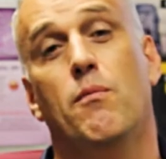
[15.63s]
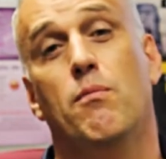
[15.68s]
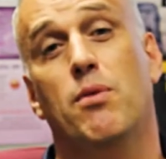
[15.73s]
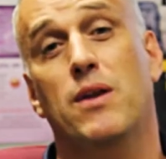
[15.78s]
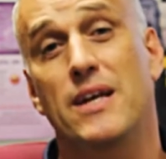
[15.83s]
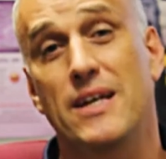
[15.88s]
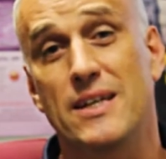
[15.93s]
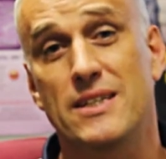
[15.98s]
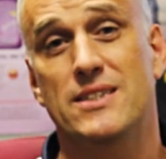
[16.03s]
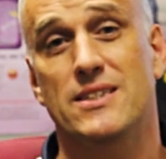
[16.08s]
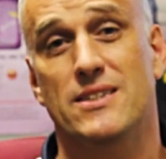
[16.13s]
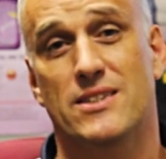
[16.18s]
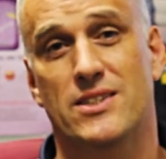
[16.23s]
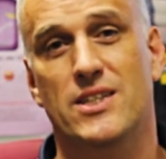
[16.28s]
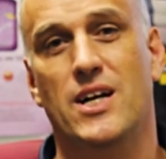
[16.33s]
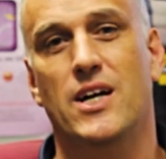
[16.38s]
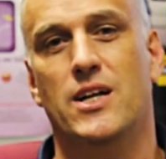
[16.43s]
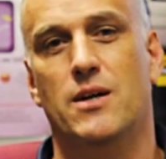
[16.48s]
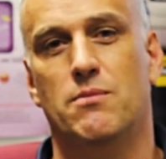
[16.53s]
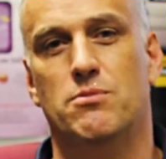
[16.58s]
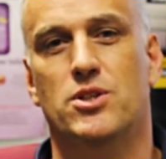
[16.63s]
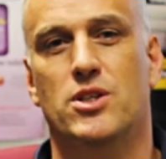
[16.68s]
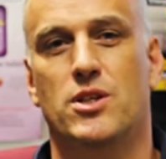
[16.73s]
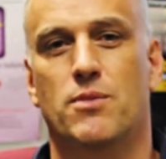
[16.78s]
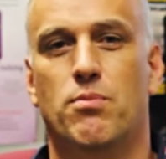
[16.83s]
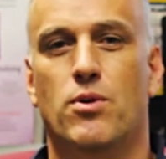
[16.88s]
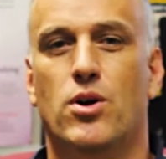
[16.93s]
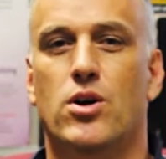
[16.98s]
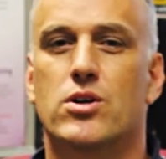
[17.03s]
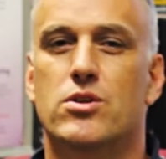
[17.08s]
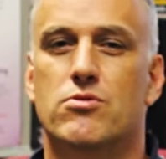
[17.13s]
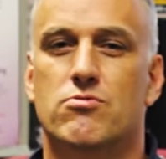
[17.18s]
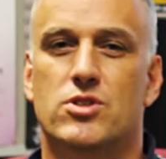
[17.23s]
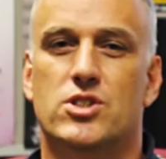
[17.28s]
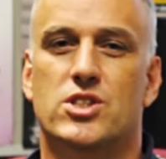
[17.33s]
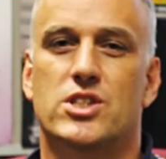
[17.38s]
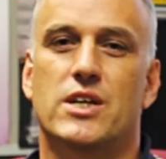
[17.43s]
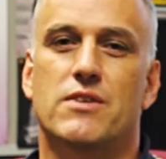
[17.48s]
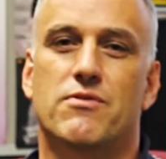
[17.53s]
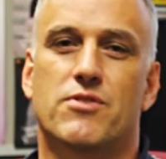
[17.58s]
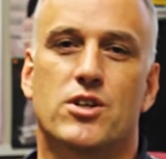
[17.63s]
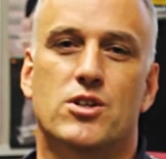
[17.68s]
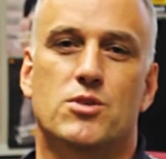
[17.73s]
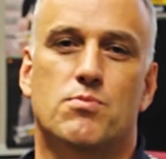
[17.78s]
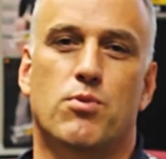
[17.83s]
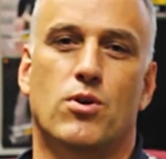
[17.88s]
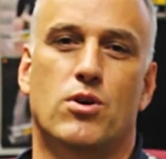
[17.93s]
Please sign up to the blog and receive those